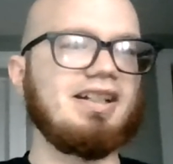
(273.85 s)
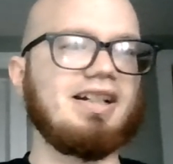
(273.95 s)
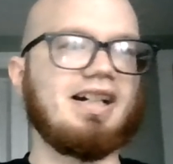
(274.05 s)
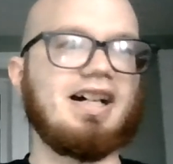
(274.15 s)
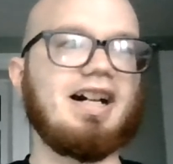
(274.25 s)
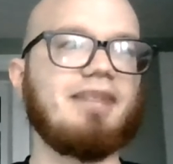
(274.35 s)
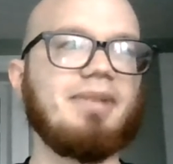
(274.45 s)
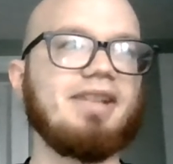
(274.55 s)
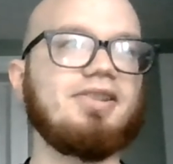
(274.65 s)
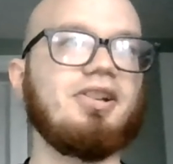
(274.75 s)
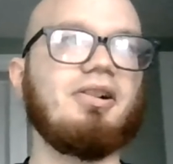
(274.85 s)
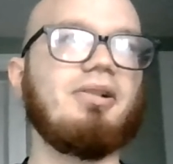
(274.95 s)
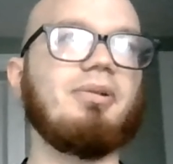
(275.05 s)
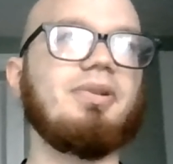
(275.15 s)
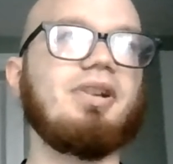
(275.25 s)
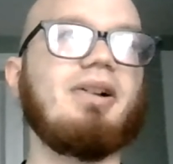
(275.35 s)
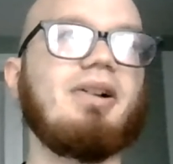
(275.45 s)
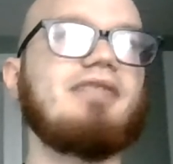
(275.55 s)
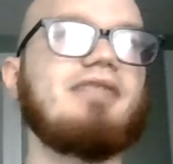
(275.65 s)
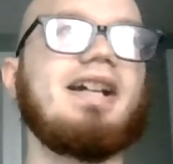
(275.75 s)
And so, you know, I
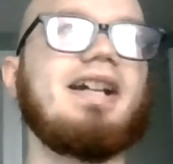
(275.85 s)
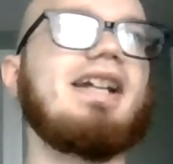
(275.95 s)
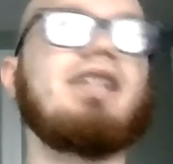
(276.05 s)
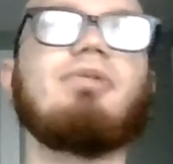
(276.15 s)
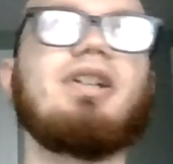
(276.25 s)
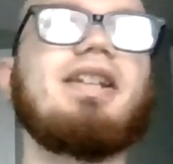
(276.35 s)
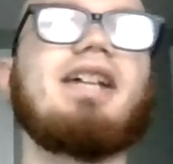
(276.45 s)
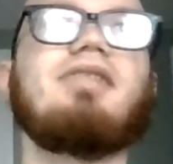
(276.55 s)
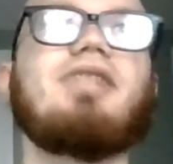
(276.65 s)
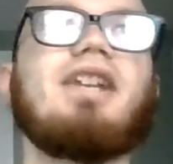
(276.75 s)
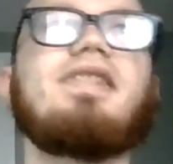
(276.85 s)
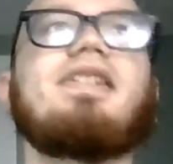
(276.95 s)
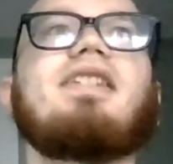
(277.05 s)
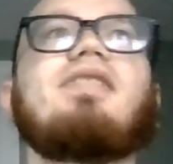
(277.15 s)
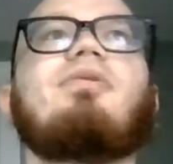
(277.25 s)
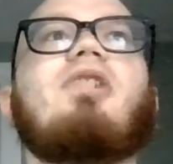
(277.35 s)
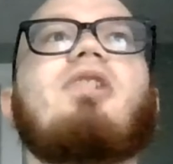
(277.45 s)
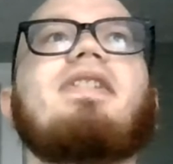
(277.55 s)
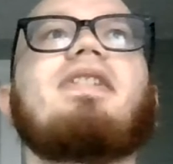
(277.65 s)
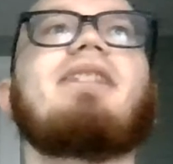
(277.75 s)
invite anyone that does things in
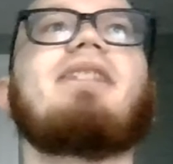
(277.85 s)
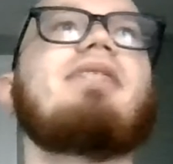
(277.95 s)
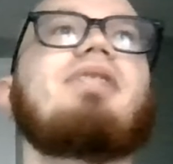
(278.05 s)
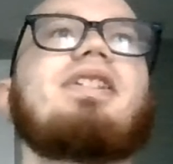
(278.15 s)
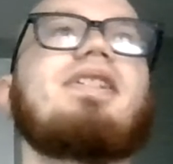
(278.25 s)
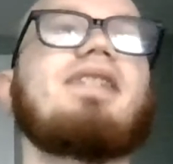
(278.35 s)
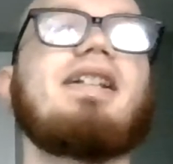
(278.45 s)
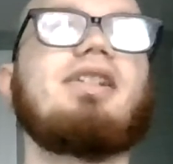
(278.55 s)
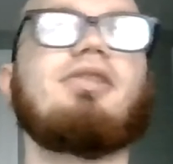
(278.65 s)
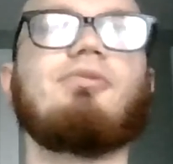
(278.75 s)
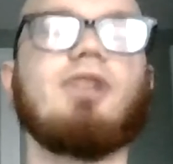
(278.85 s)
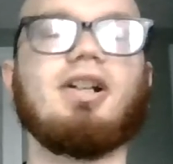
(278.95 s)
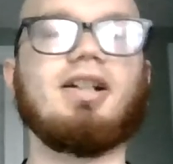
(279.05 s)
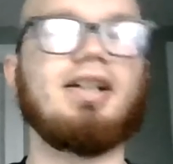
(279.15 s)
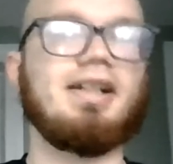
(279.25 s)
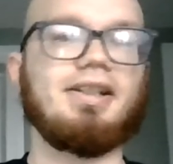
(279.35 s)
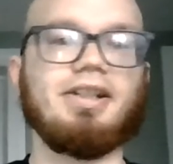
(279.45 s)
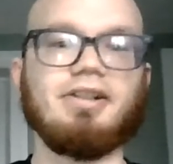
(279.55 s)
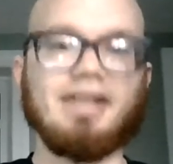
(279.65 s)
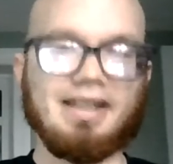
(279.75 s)
Waltham, anyone that does any good work,
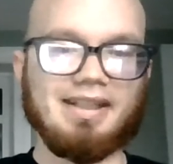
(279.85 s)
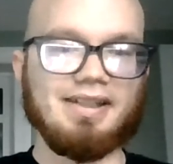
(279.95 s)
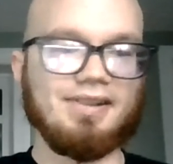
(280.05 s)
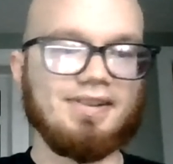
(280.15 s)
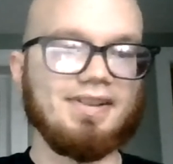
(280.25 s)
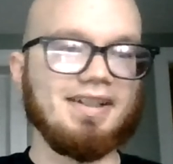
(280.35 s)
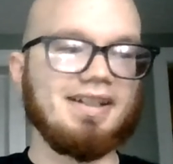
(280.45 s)
there is